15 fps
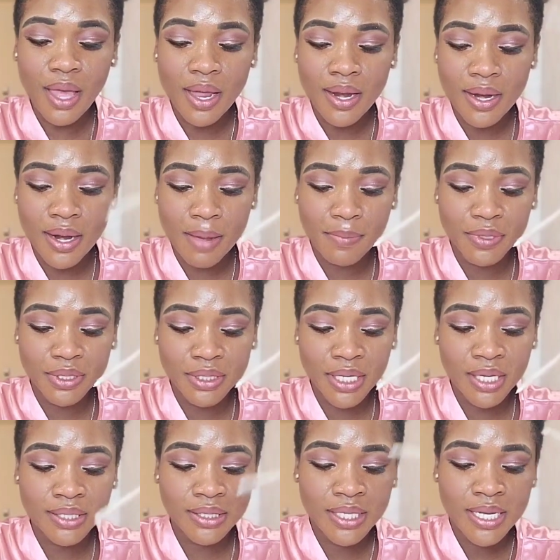Number
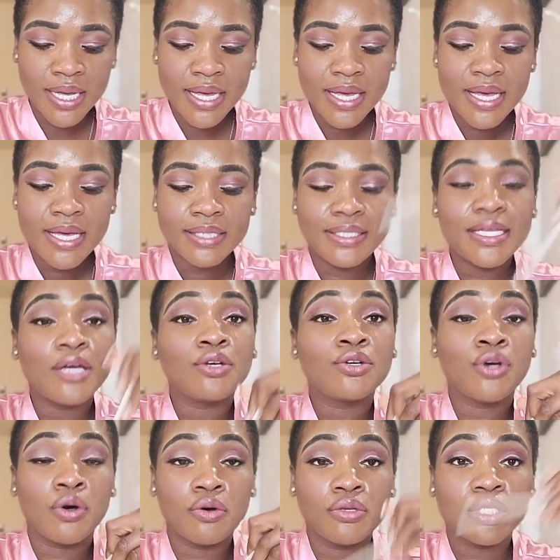six, set
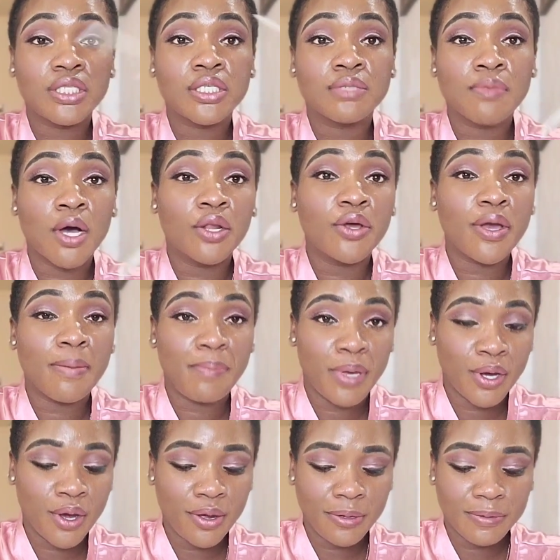goals smaller and
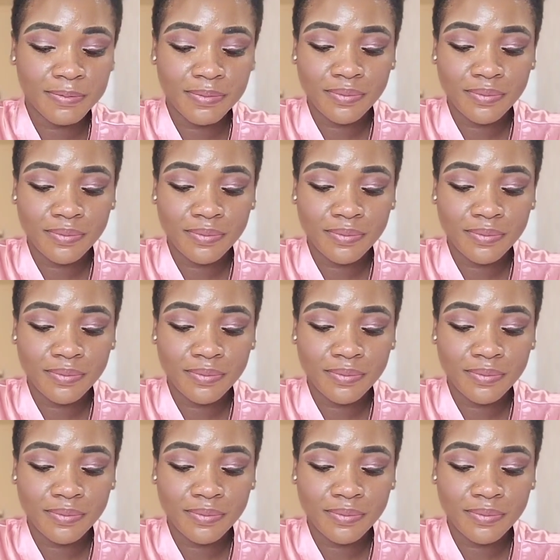bigger.